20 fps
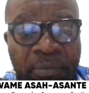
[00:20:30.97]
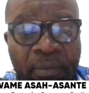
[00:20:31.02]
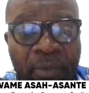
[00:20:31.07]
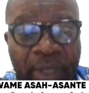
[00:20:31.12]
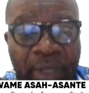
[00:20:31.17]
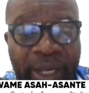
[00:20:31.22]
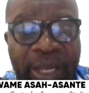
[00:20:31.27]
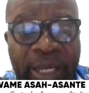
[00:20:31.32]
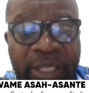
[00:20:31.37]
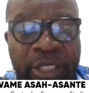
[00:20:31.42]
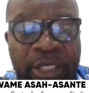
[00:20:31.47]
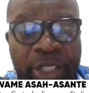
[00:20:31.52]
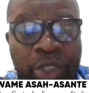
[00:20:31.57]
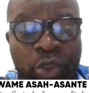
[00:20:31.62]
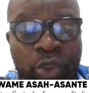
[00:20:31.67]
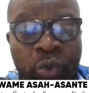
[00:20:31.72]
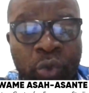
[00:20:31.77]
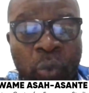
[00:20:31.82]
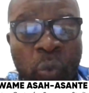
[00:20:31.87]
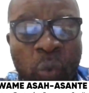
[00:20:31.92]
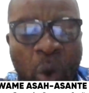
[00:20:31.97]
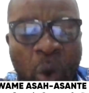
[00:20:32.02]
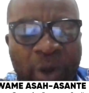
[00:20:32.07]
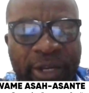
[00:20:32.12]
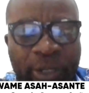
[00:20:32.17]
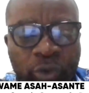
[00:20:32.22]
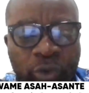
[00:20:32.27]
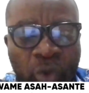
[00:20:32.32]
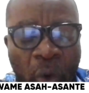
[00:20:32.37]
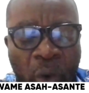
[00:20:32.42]
uh, he should walk
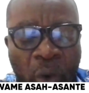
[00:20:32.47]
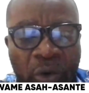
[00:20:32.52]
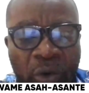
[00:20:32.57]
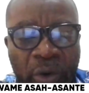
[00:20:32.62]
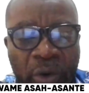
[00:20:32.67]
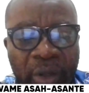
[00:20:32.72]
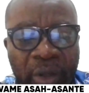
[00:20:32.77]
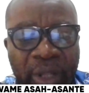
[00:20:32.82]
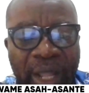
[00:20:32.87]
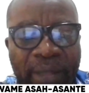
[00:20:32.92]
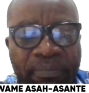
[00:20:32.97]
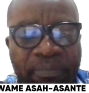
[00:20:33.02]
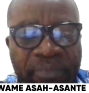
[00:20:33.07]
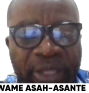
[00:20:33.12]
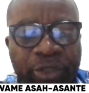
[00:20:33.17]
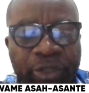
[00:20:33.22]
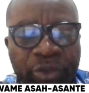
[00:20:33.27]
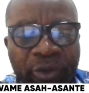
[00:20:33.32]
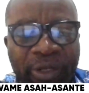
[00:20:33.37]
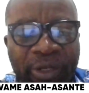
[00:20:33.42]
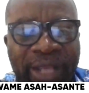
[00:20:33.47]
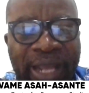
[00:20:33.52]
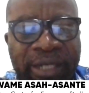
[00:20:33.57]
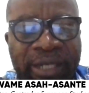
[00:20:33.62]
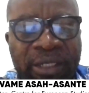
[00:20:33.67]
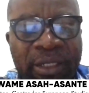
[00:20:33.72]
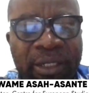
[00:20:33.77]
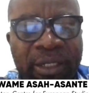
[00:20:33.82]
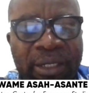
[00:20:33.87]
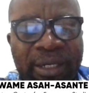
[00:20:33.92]
the talk and make sure that
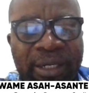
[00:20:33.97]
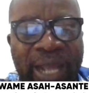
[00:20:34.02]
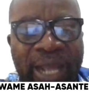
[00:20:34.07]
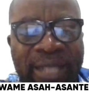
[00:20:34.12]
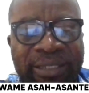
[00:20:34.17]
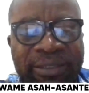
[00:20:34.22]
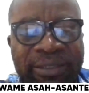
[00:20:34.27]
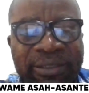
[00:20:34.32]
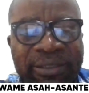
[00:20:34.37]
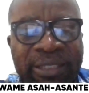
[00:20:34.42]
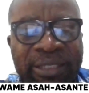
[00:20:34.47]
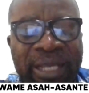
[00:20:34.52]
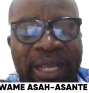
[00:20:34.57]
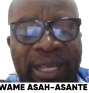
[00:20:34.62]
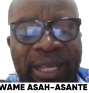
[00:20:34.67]
Ghanaians